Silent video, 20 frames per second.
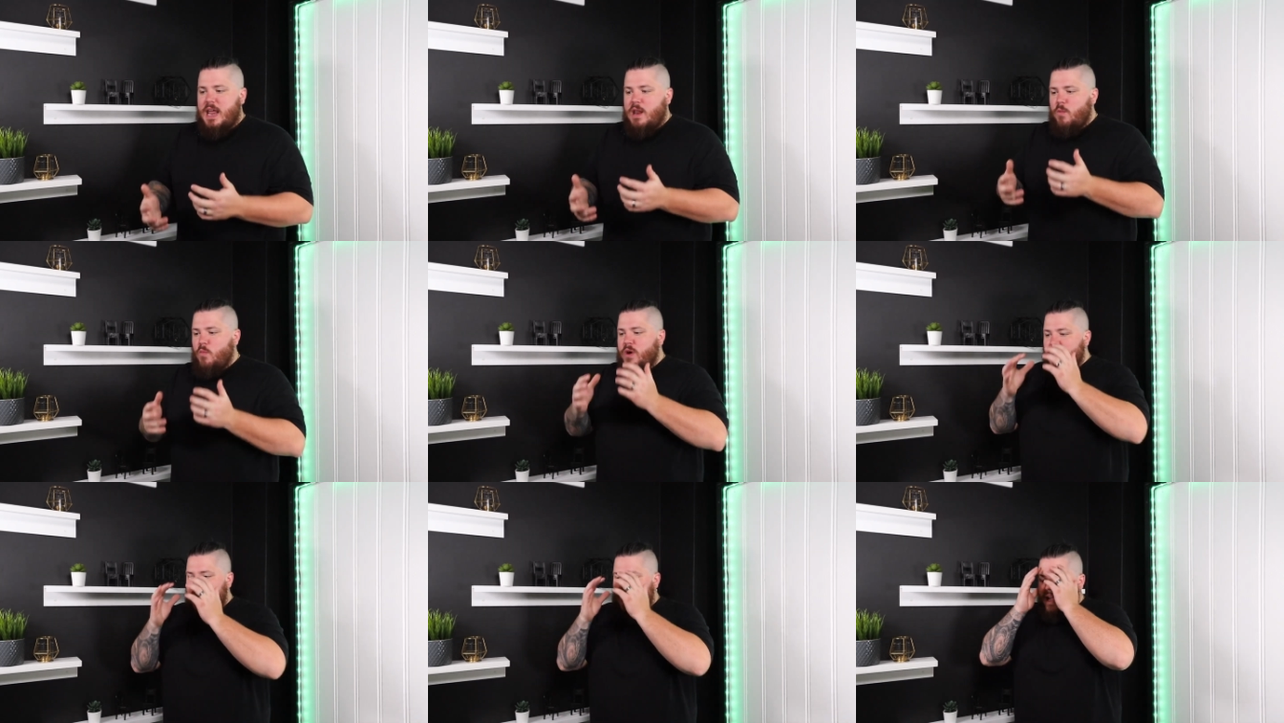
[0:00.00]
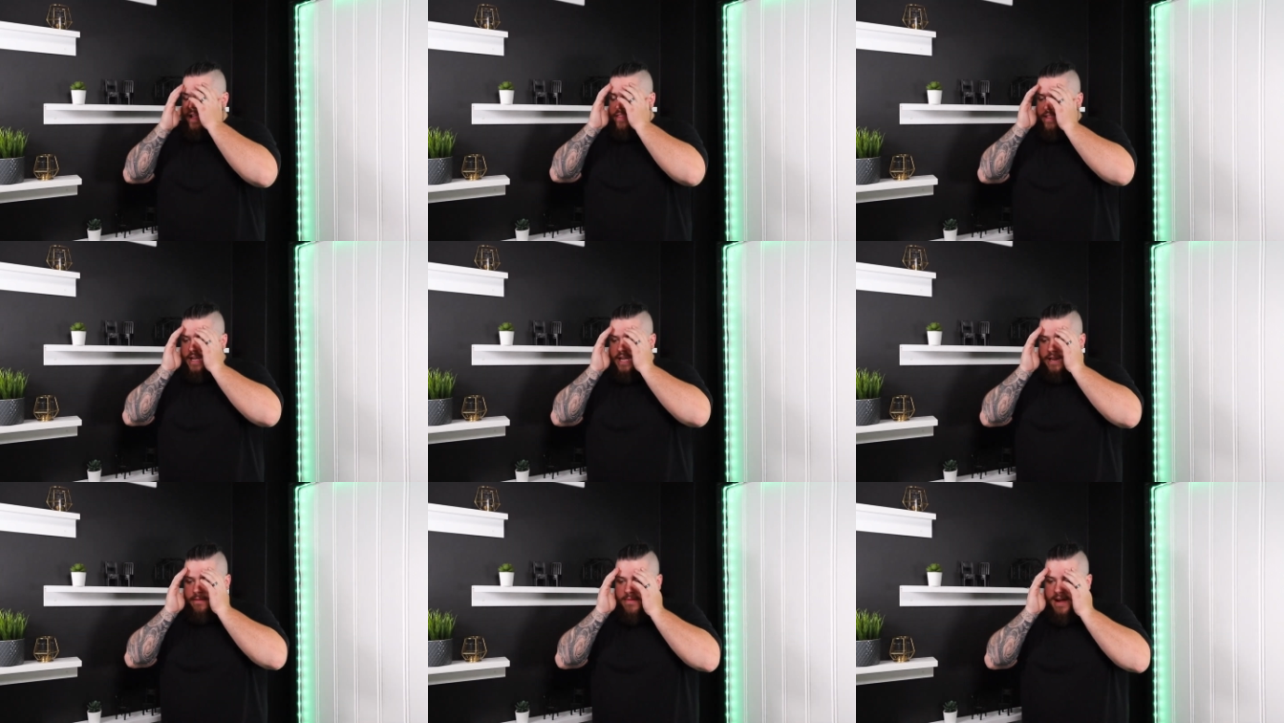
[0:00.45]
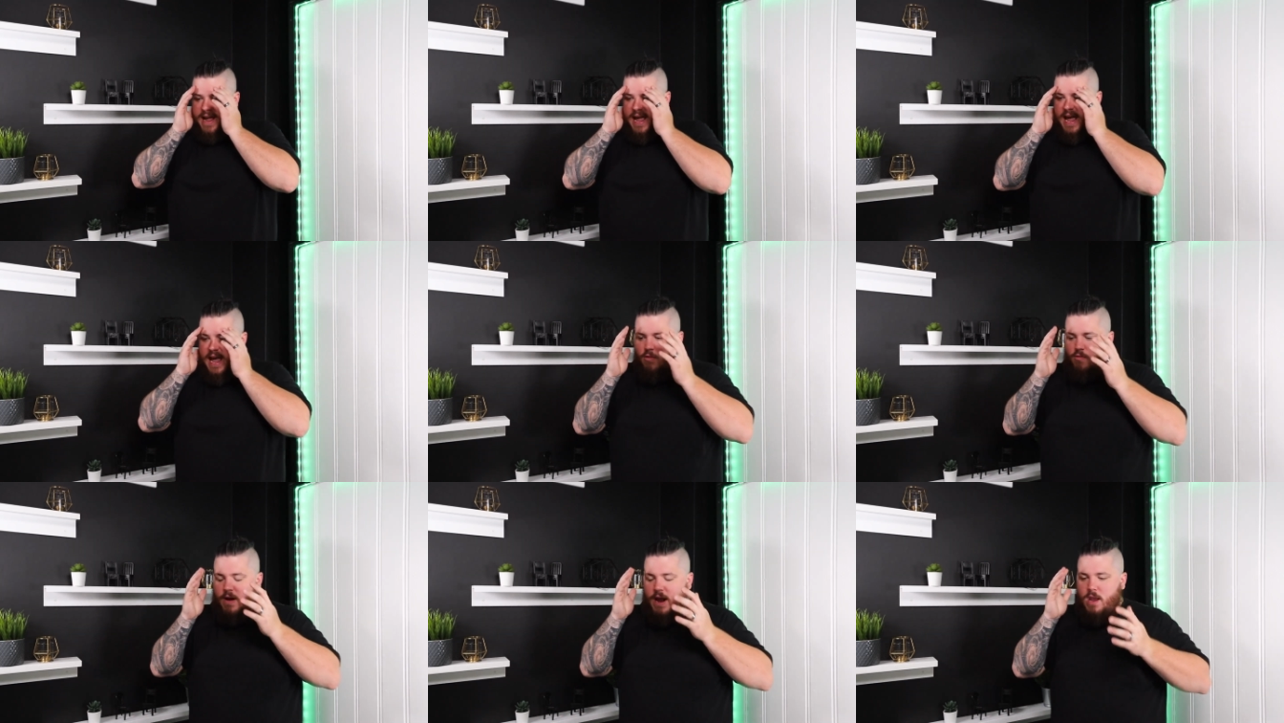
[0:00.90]
And when I think in my
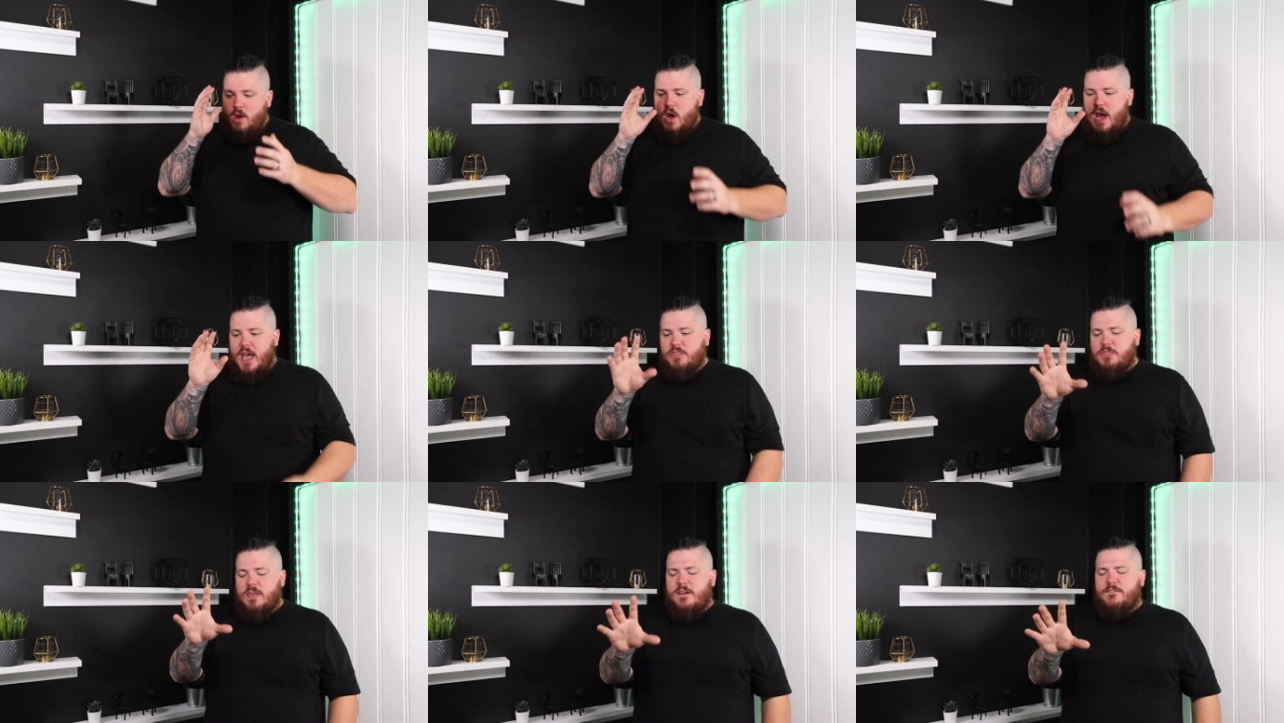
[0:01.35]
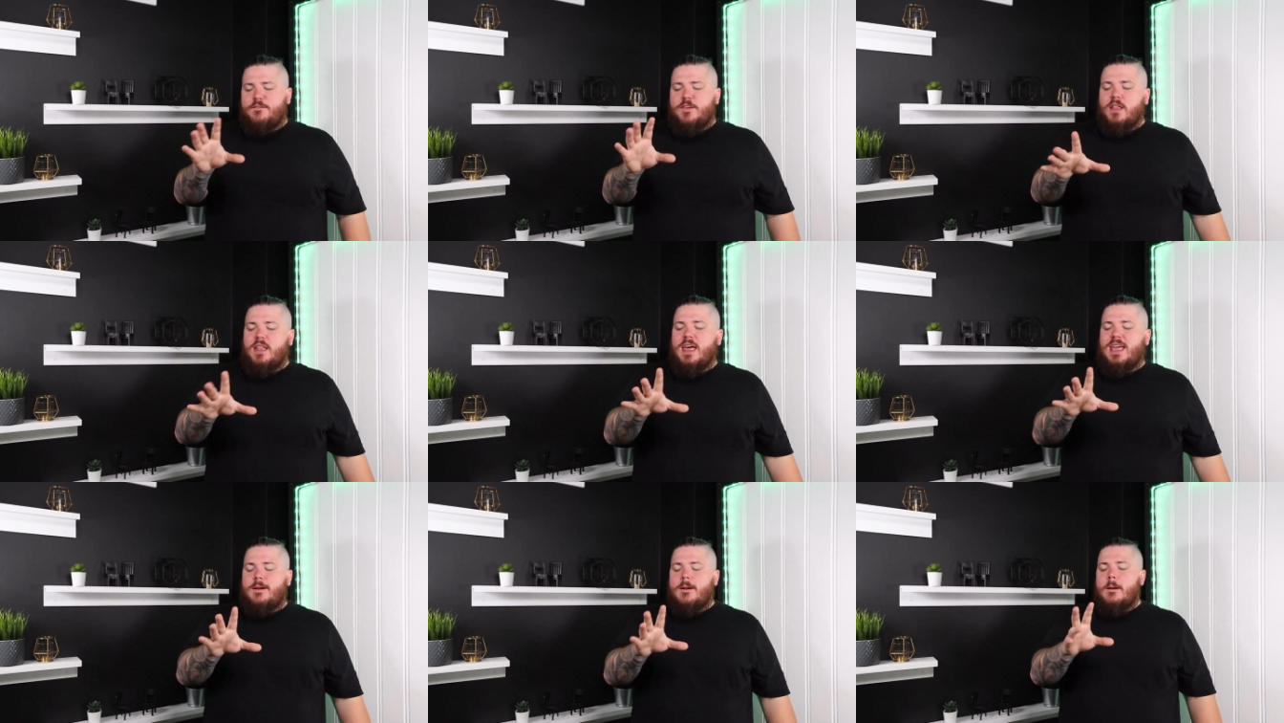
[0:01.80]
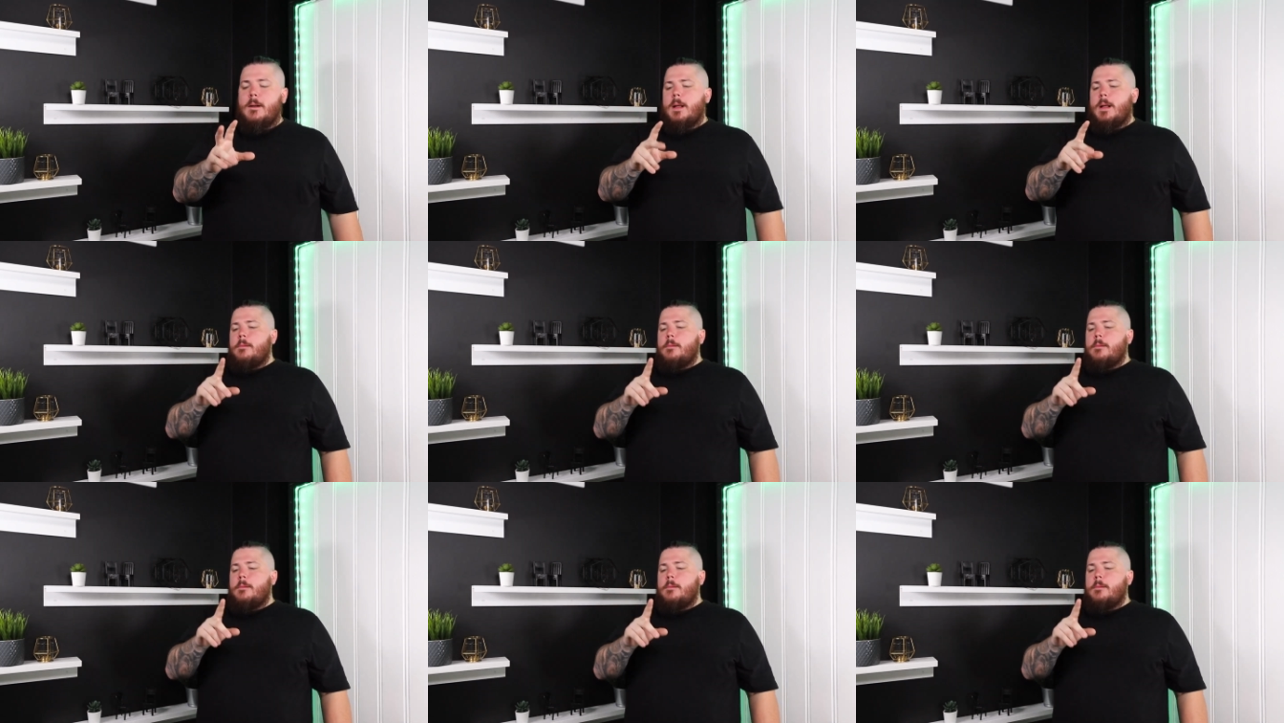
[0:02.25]
head, right, I, I feel like